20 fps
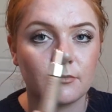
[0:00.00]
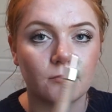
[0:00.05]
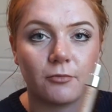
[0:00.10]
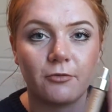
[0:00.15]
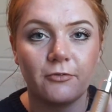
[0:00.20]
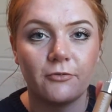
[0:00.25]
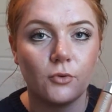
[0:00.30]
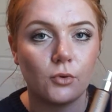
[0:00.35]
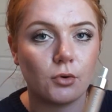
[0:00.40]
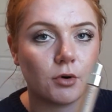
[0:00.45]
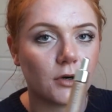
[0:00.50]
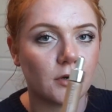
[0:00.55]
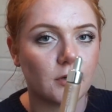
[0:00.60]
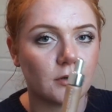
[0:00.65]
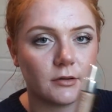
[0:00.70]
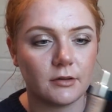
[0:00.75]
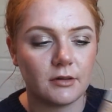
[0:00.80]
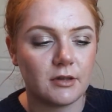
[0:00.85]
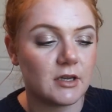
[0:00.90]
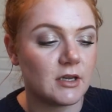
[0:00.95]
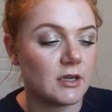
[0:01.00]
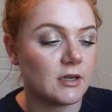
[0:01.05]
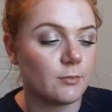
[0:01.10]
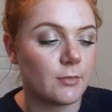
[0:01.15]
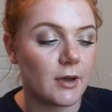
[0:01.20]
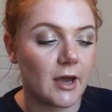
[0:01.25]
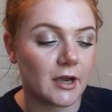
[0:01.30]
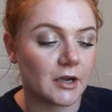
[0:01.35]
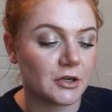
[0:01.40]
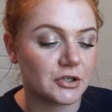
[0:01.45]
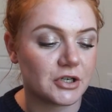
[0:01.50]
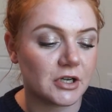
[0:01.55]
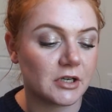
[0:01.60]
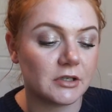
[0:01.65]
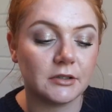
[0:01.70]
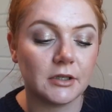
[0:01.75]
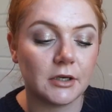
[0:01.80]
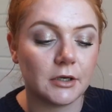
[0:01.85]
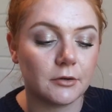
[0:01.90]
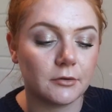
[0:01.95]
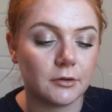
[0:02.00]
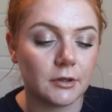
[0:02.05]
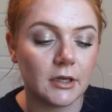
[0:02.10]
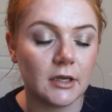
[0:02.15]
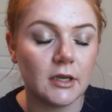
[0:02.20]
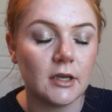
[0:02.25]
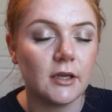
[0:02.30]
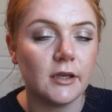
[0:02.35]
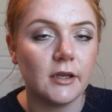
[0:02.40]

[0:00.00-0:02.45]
for the packaging alone.